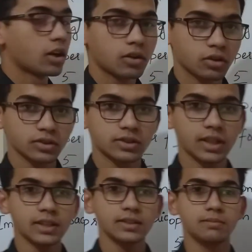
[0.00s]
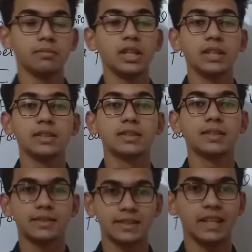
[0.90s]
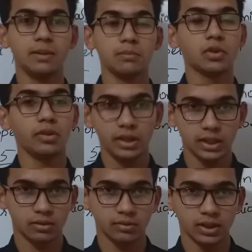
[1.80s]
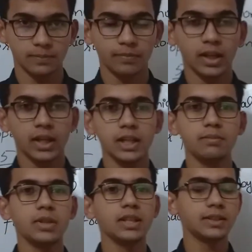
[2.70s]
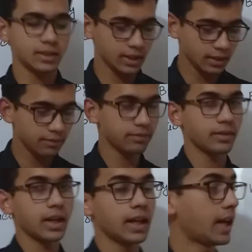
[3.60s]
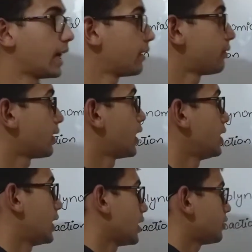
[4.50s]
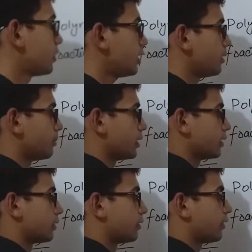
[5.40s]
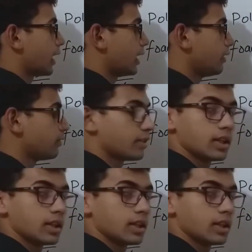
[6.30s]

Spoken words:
Constant means same or equal. It means if I have a natural number 5,